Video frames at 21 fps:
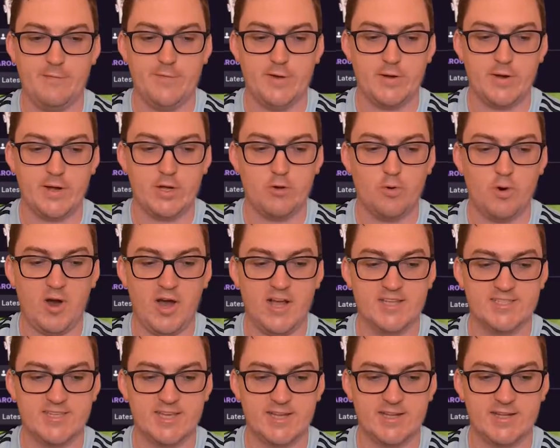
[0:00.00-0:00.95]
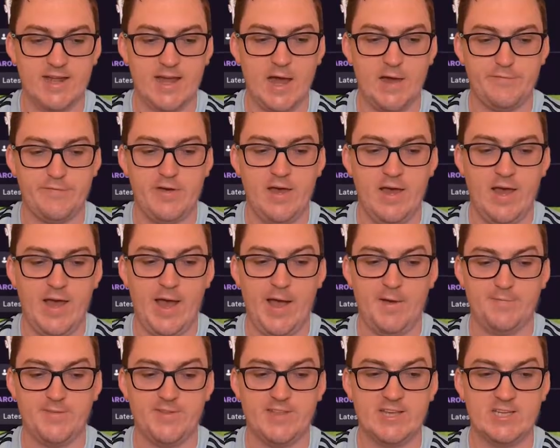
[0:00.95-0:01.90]
A very quiet second half
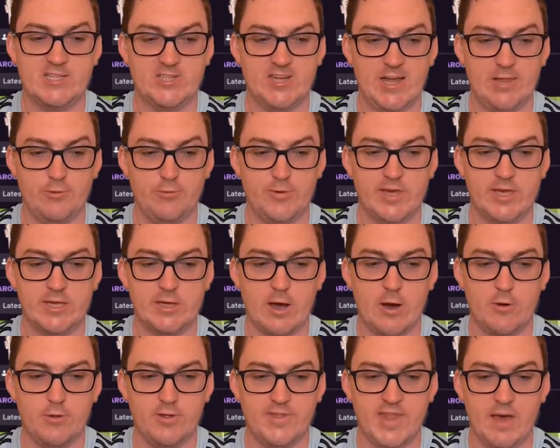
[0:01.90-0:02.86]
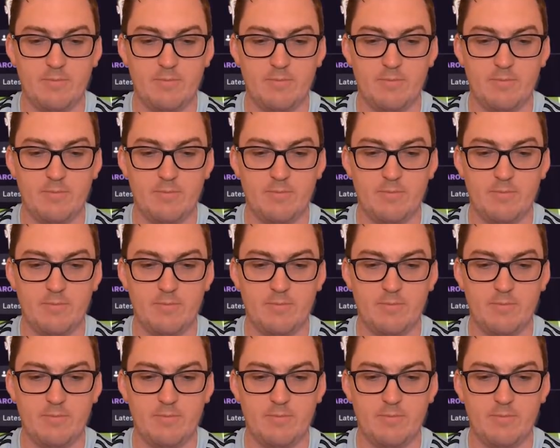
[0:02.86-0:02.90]
after the Shallowy goal,